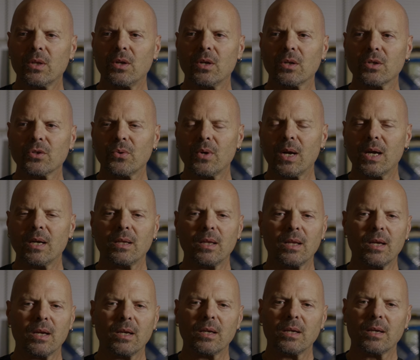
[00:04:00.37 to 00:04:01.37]
looks, right?
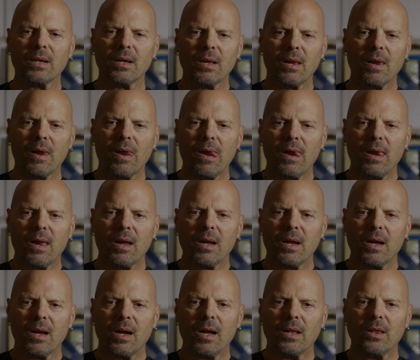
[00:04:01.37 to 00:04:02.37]
Like,
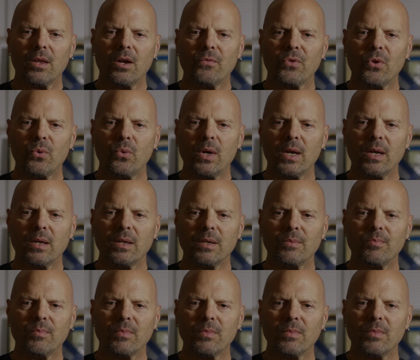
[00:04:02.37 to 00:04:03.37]
I love the way
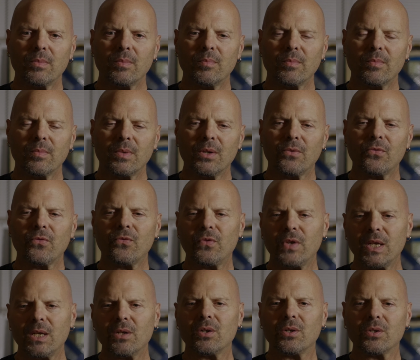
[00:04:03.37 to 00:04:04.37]
it
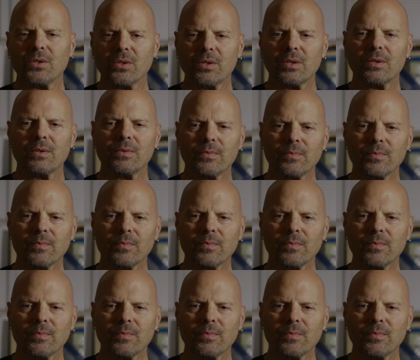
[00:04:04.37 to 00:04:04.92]
feels.